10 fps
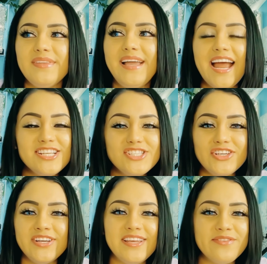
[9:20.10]
God is
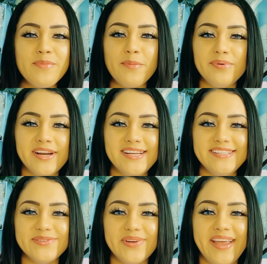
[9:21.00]
good. Give Him a
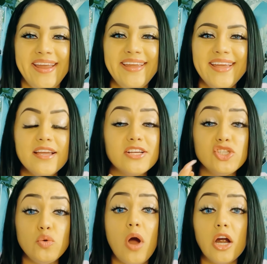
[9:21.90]
praise, okay?
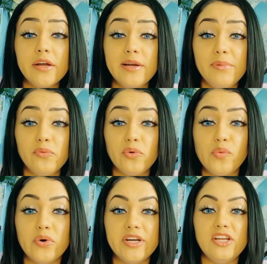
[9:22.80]
Because you are gonna be
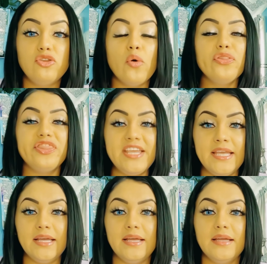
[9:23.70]
rewarded. Don't
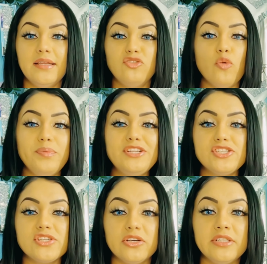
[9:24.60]
think don't be
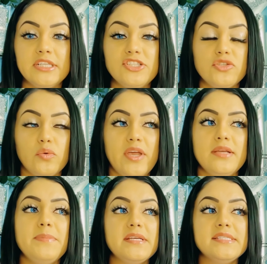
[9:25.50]
discouraged okay
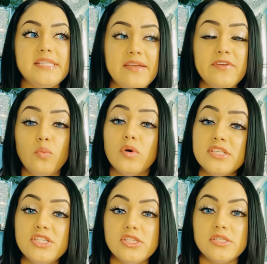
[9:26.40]
because david
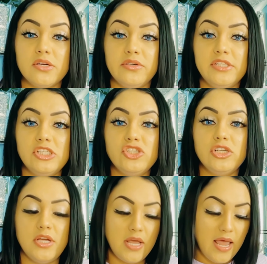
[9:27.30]
was
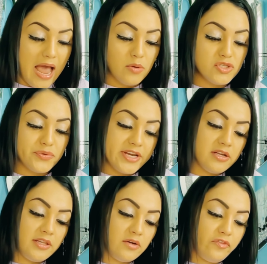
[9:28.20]
discouraged i was
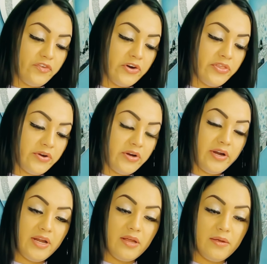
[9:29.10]
reading a little
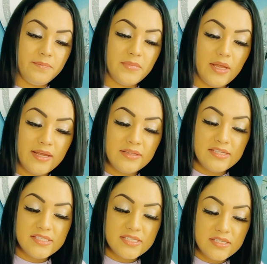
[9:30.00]
further um and
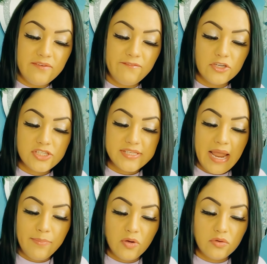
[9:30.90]
this is in first
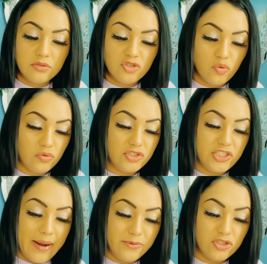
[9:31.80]
samuel t-
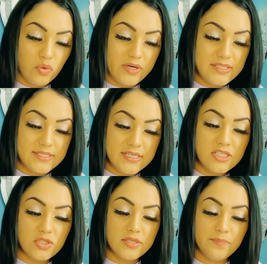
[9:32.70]
chapter
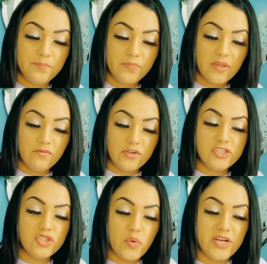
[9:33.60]
26
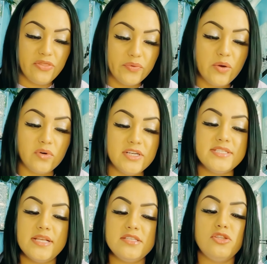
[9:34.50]
verse 23 where it
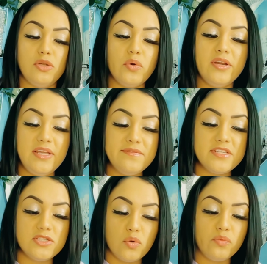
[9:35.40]
says the lord gives
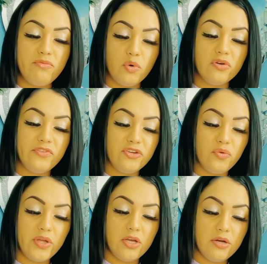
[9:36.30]
his own reward for
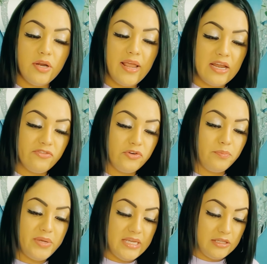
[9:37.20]
doing good and for
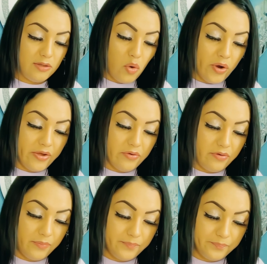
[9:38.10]
being loyal